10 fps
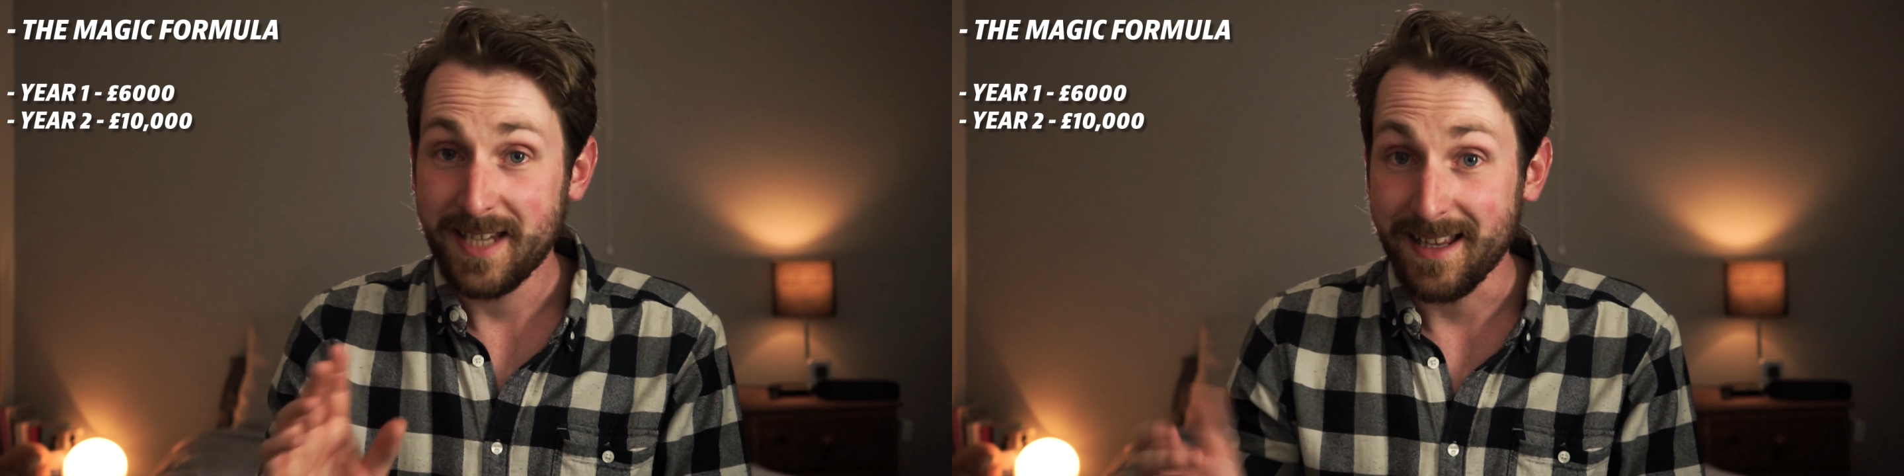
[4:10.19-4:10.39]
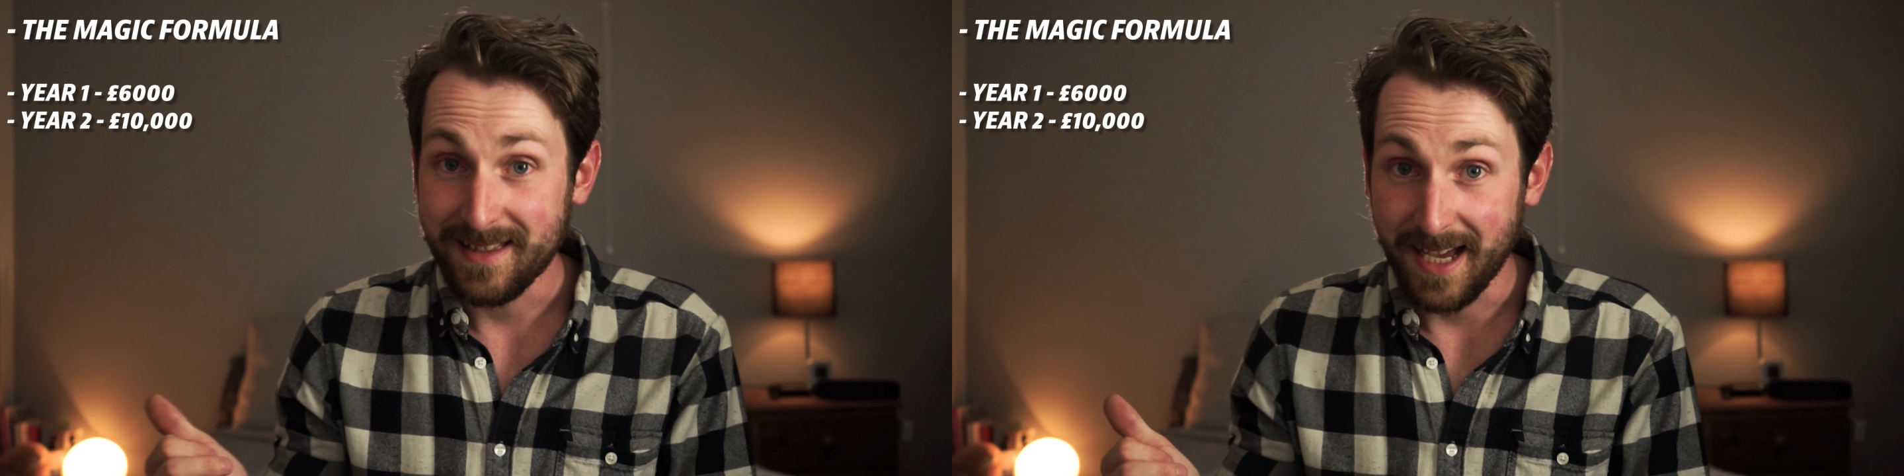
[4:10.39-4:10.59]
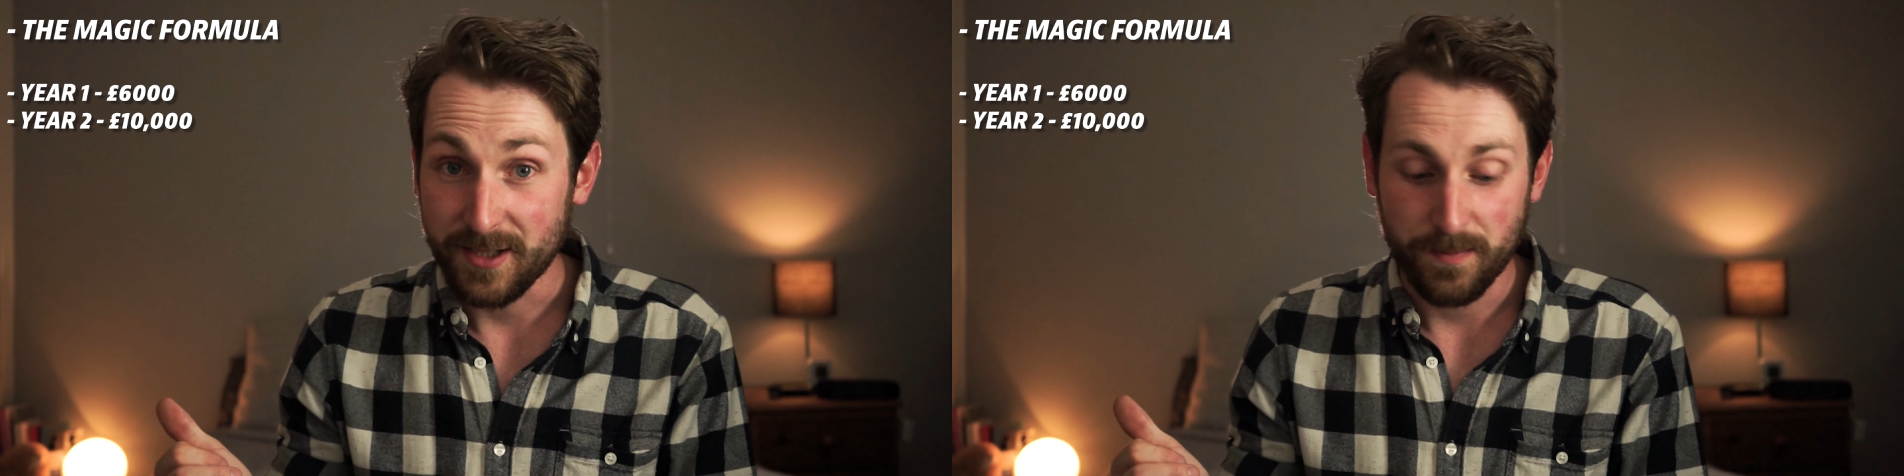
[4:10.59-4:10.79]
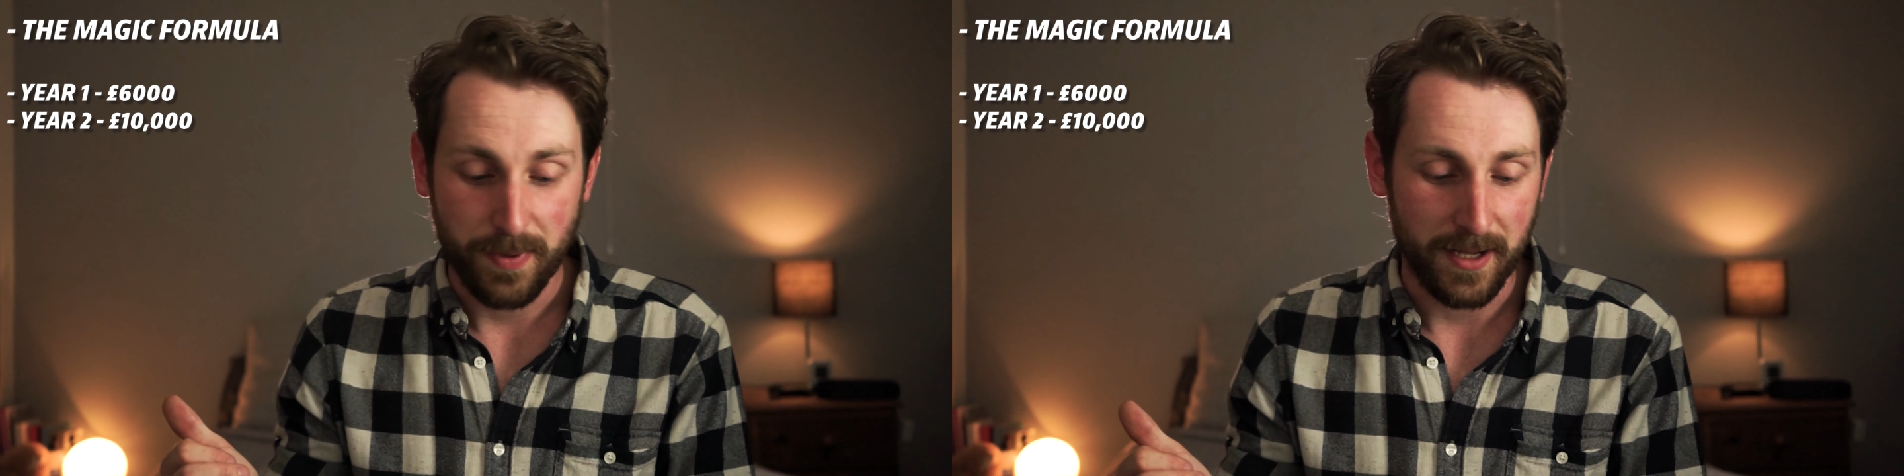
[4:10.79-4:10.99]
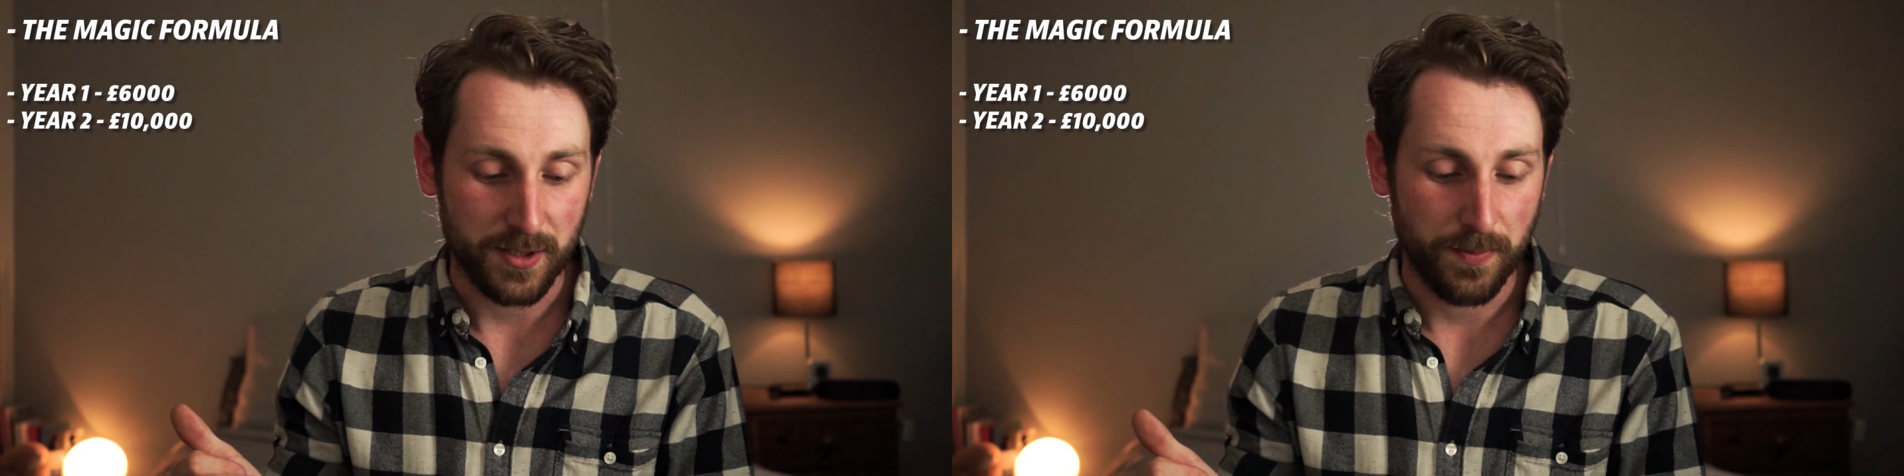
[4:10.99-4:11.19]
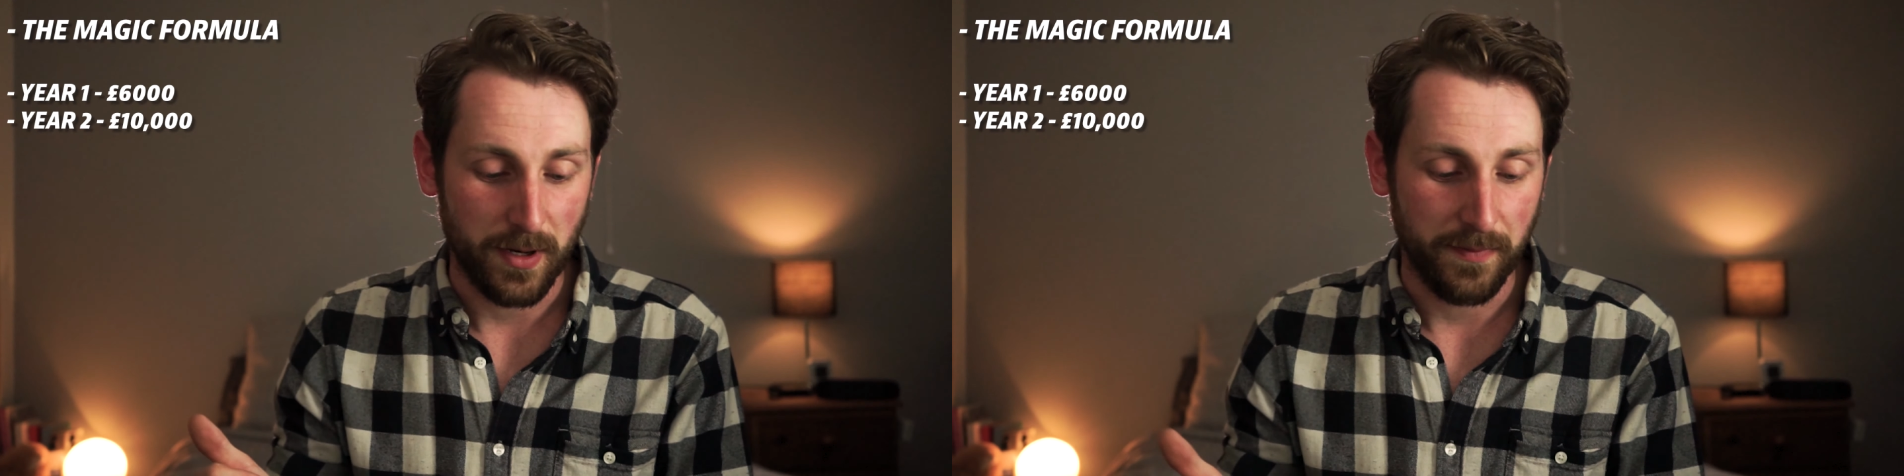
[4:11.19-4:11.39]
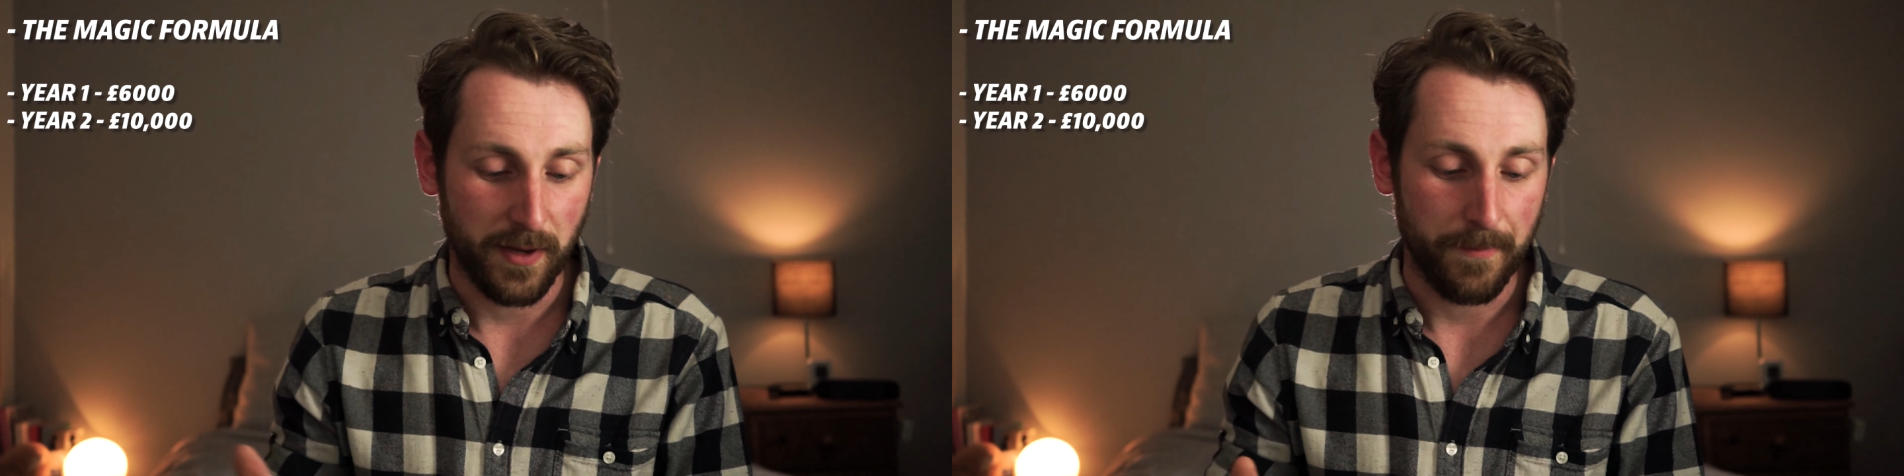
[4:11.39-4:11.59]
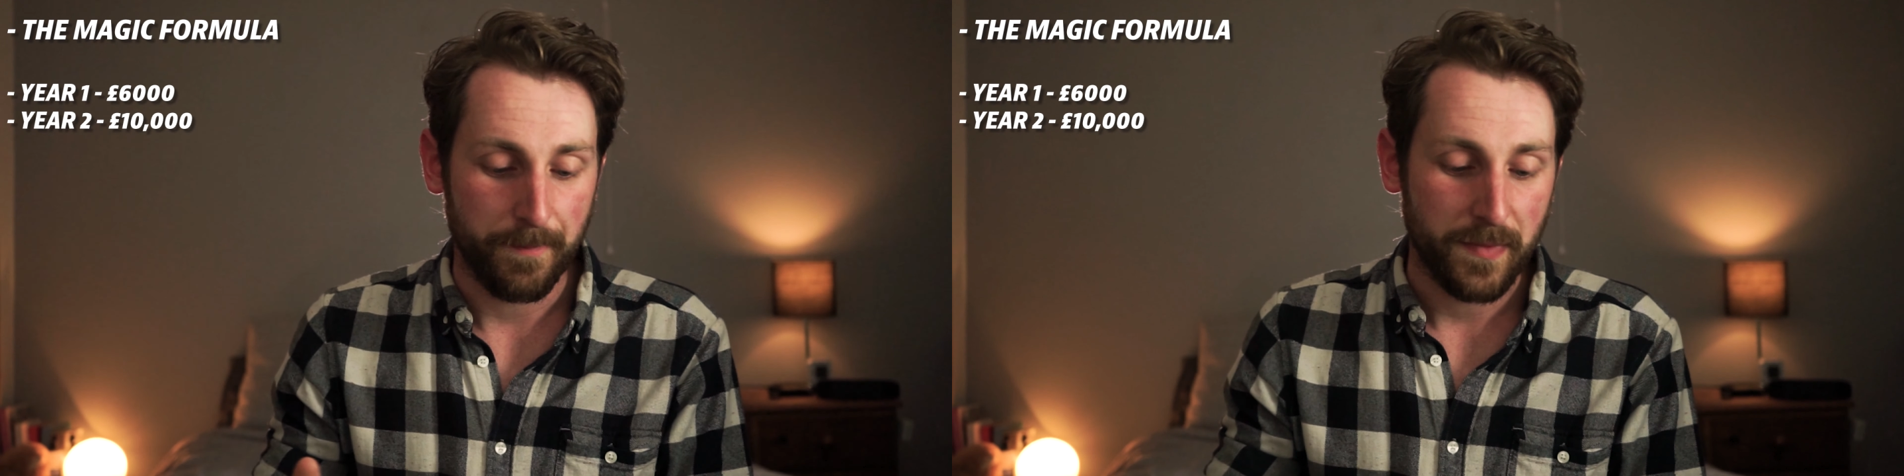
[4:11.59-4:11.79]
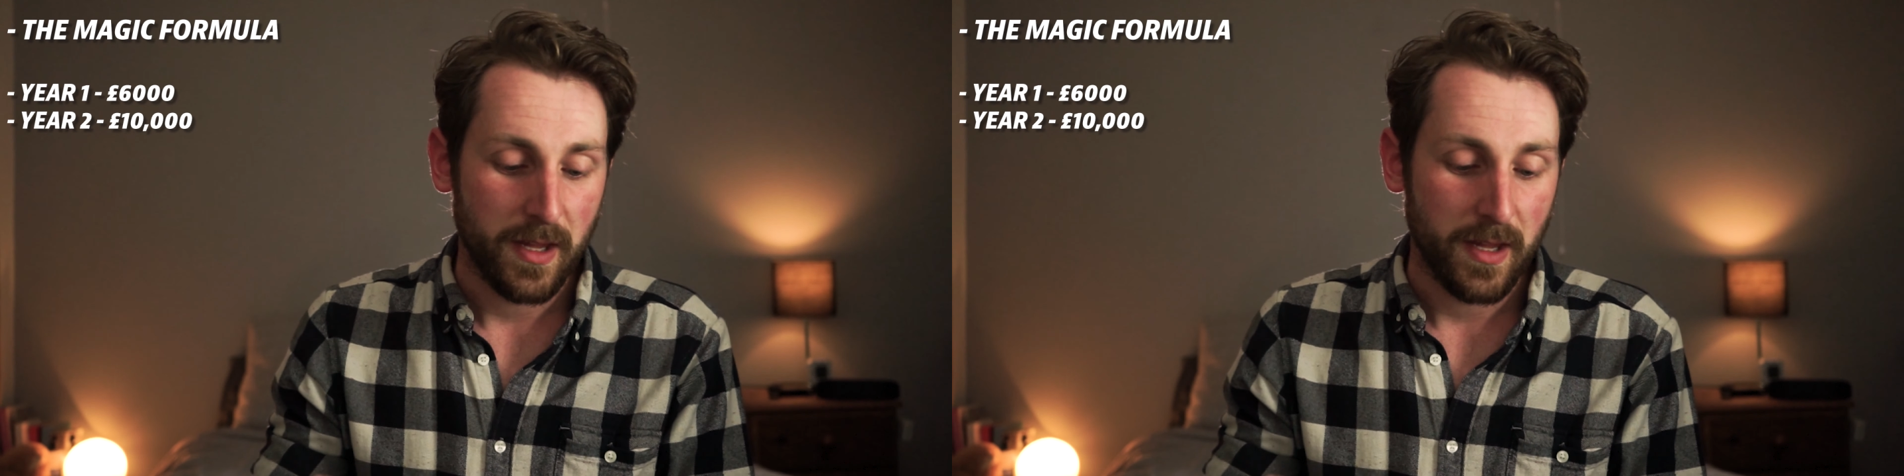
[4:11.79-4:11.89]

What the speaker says: £10,000 profit,